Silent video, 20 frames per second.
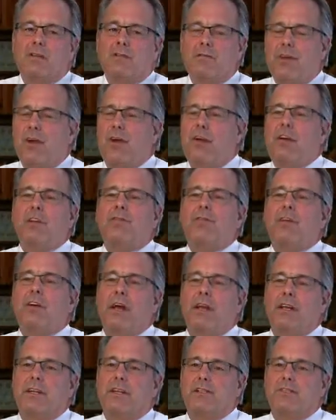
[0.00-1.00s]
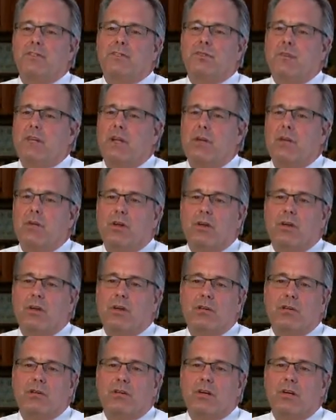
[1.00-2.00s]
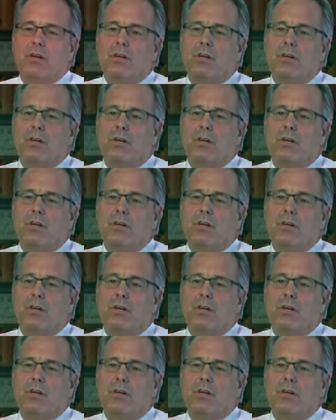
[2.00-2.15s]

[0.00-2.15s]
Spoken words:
very different ideas of what they wanted to do with their